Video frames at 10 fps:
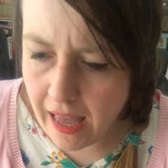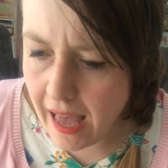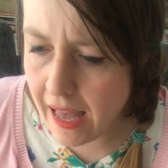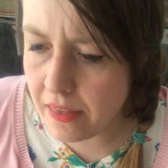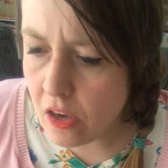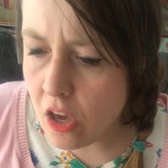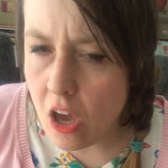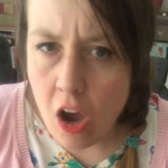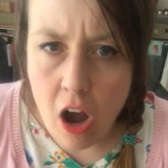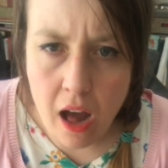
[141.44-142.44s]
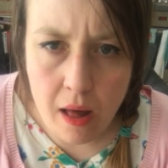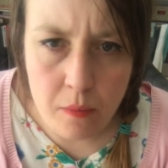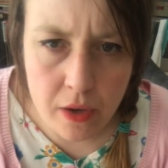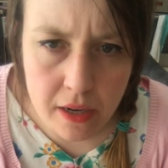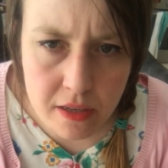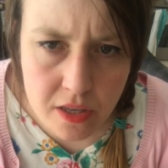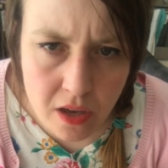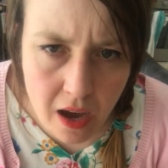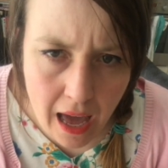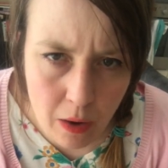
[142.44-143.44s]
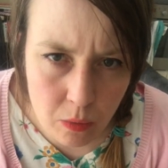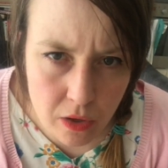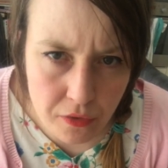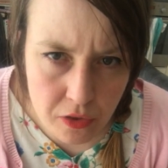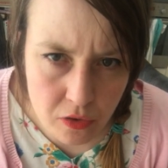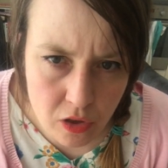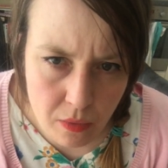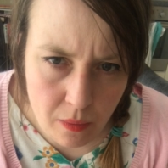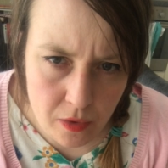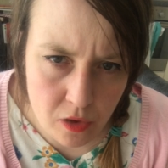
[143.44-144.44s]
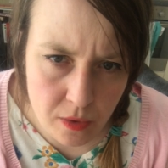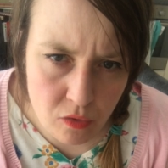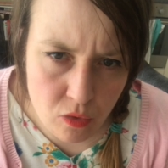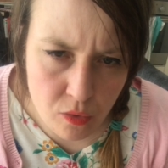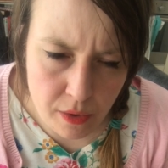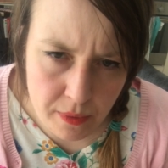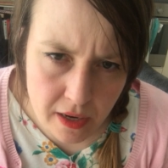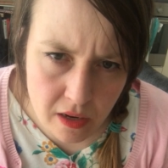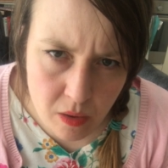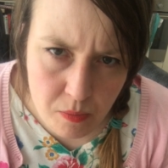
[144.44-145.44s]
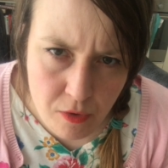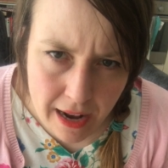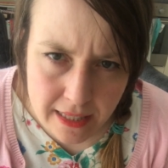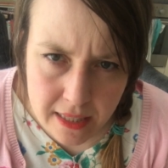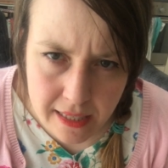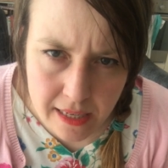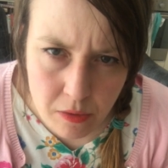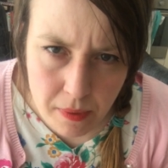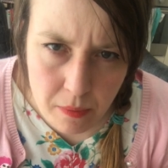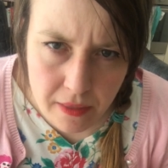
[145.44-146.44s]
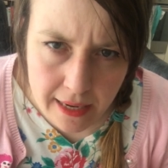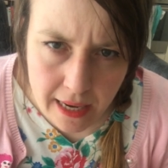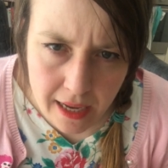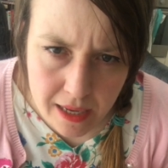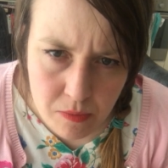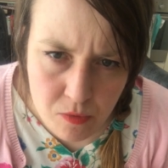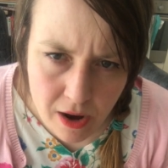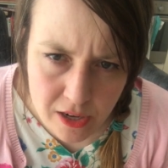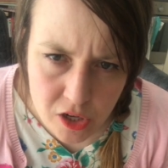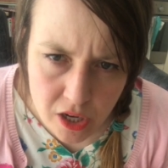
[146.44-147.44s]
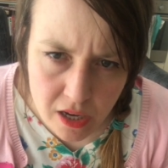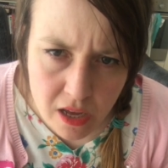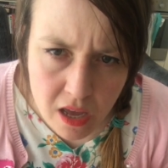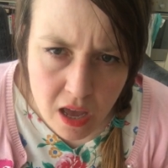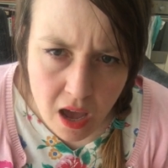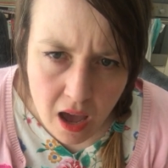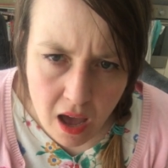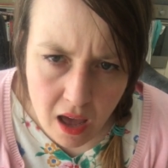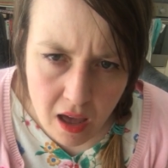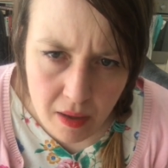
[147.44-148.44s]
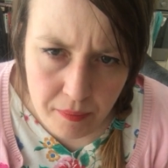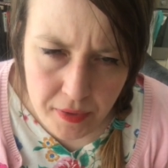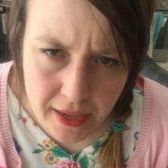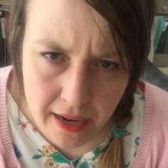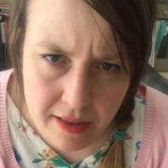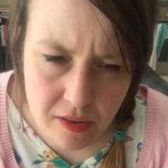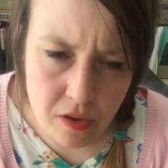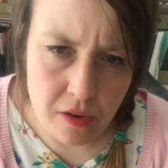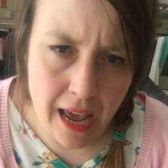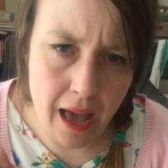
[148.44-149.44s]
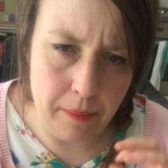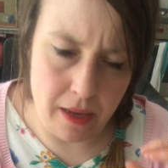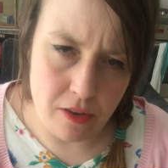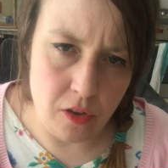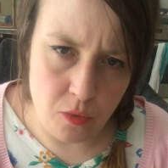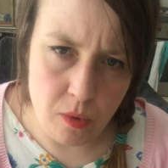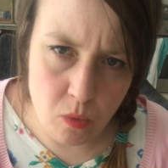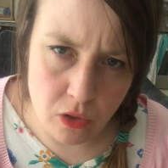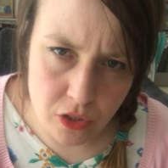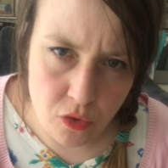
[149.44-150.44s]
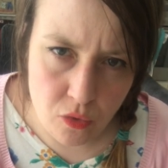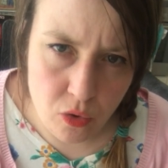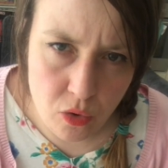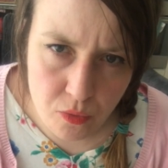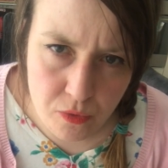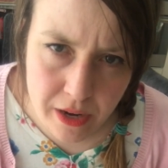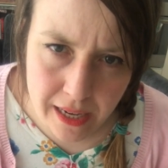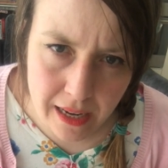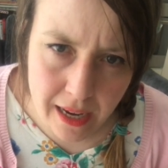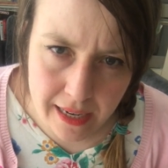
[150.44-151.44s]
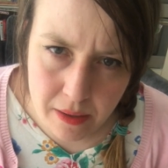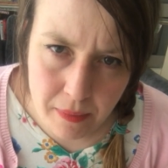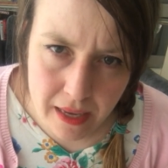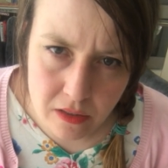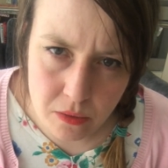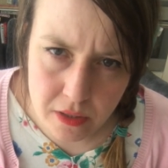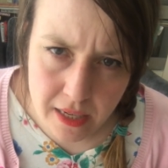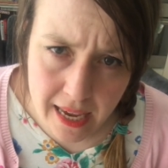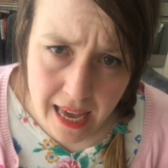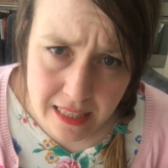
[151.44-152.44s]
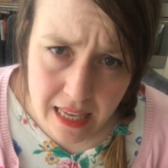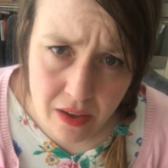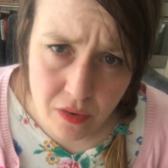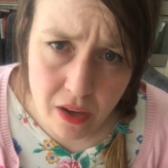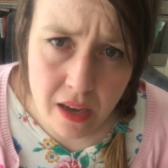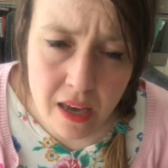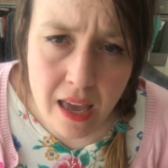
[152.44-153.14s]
and we're going to start how we often do when we're doing drawing. We're going to practice a little bit with line pressure to get us into good habits, because we want to draw really lightly in pencil today as ever,